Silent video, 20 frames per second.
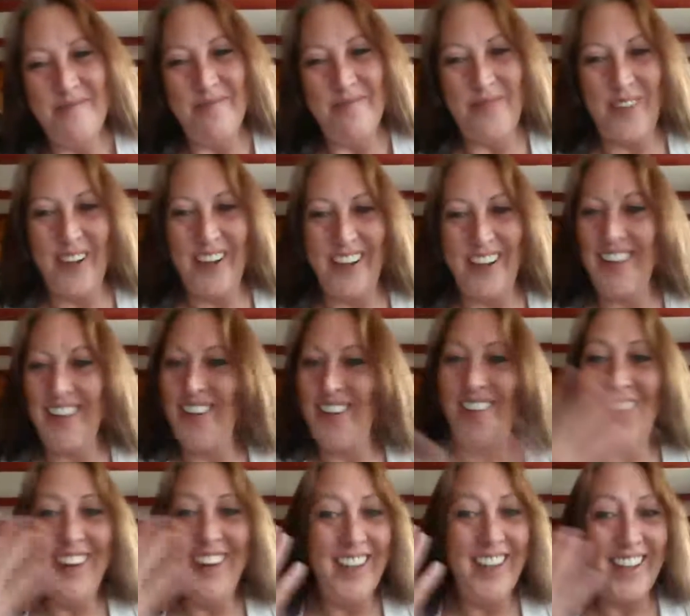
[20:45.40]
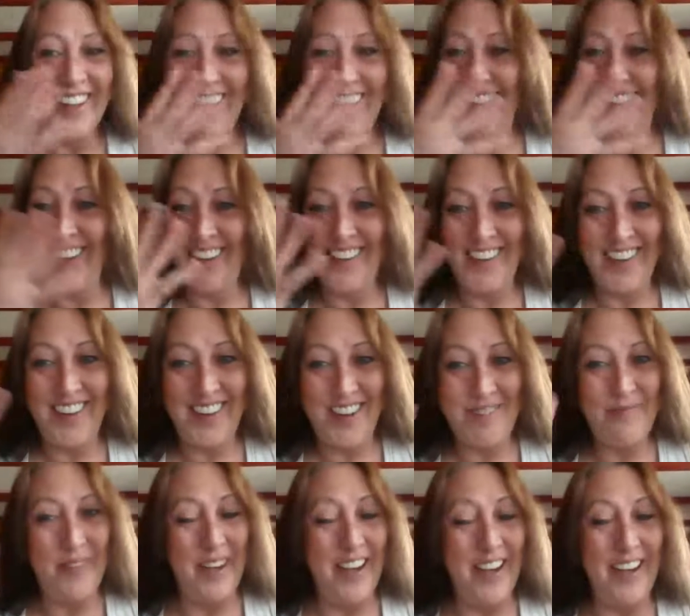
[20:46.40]
But you know what? It cleared
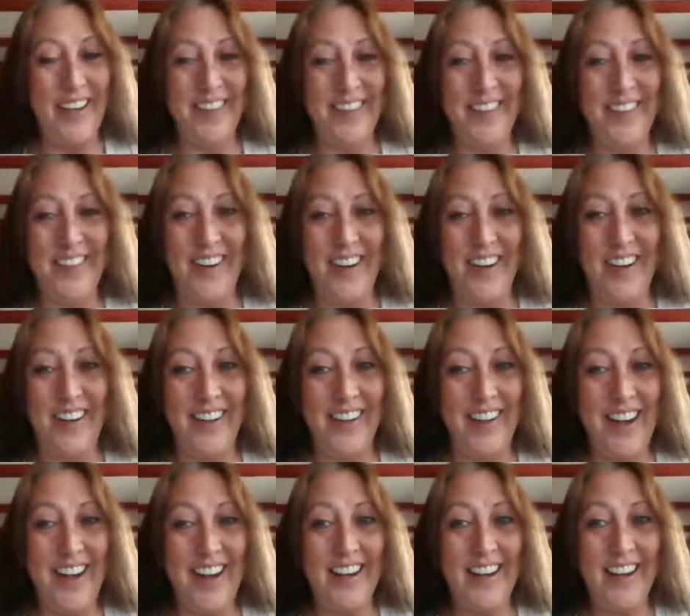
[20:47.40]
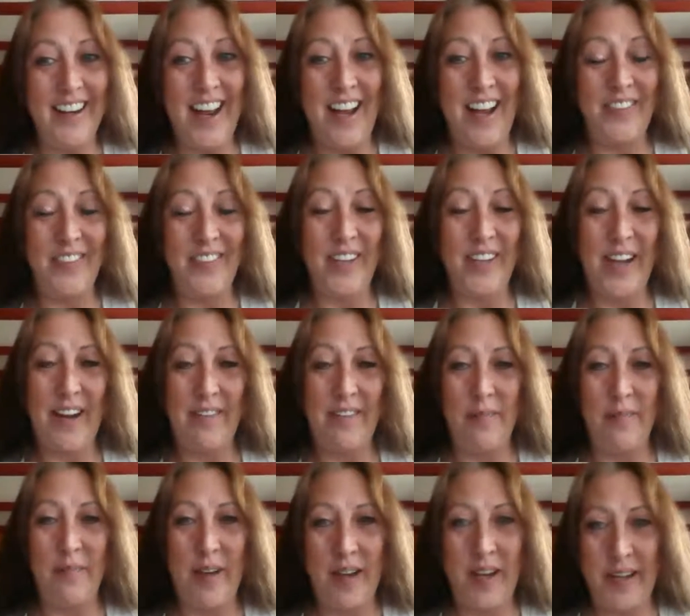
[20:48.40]
up and it's gone, and I didn't have to have
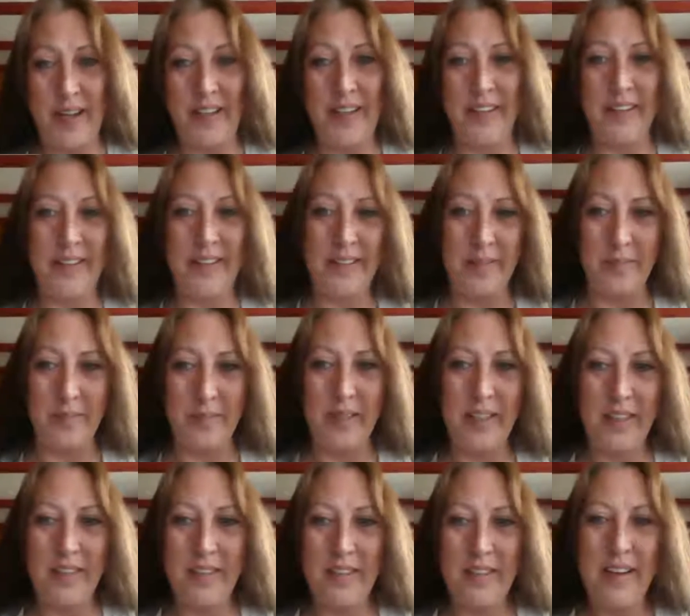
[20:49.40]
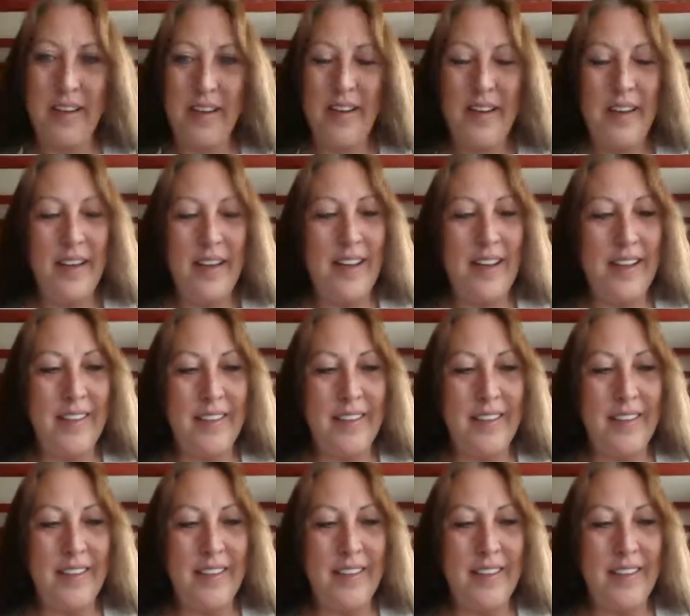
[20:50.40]
them cut into me. And